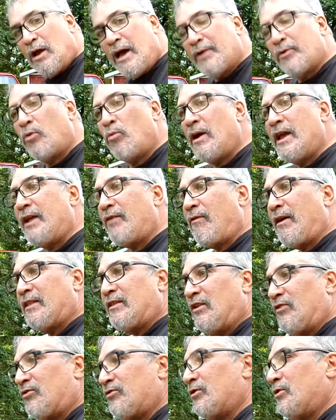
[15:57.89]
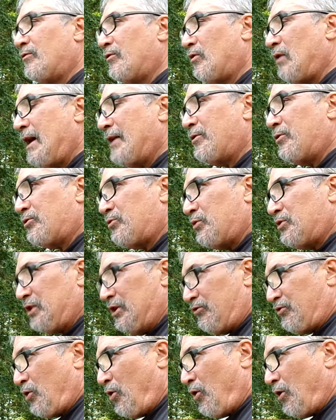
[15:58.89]
away like these Silverados with
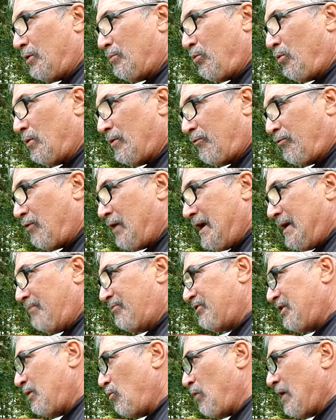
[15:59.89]
these cardboard frames that weigh